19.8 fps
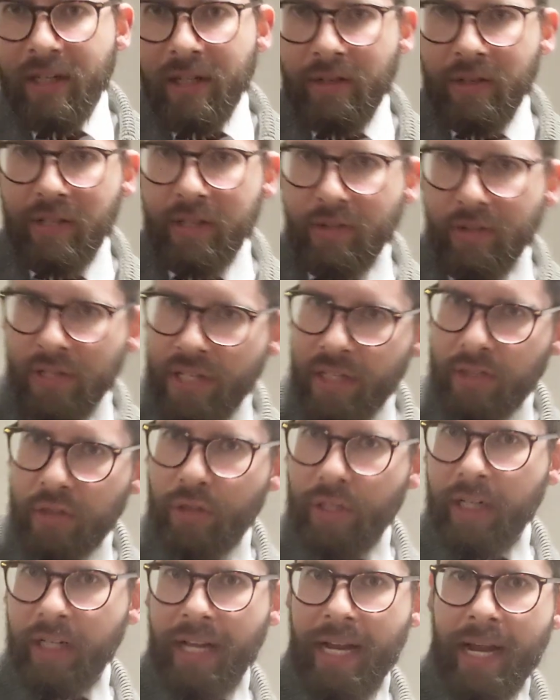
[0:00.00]
little interesting
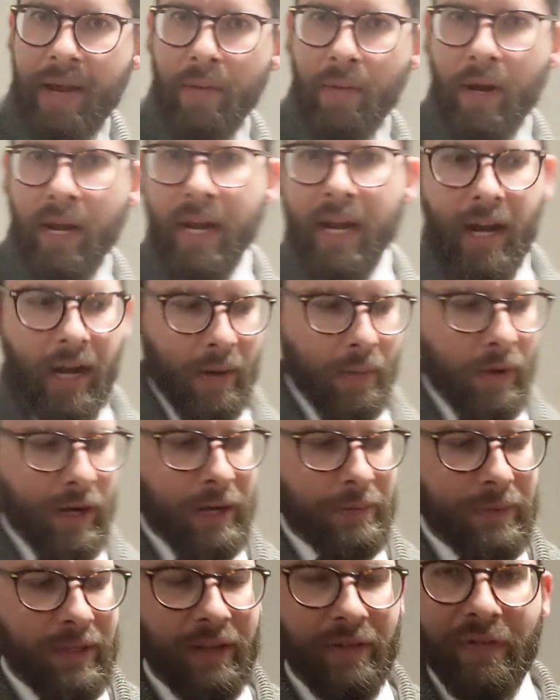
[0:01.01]
trick there where I went
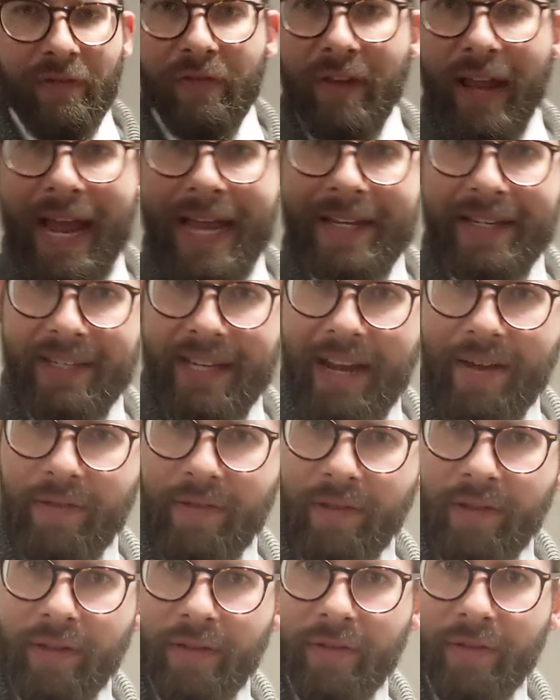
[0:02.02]
up to the flat
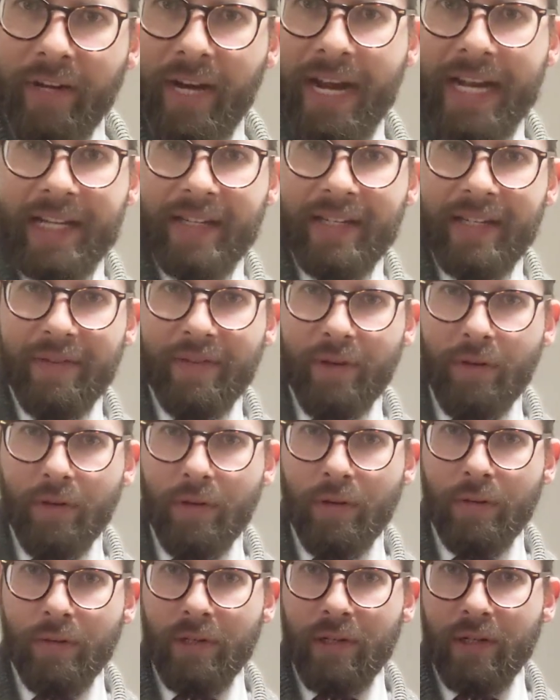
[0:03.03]
7th of an A7
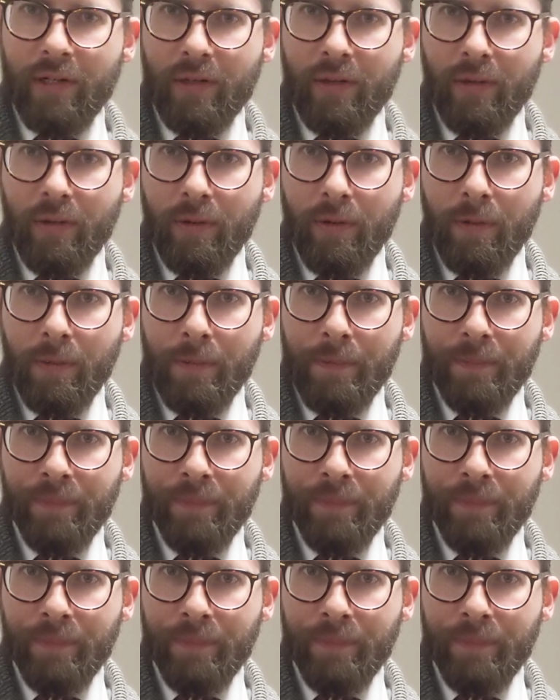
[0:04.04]
chord, which is cool,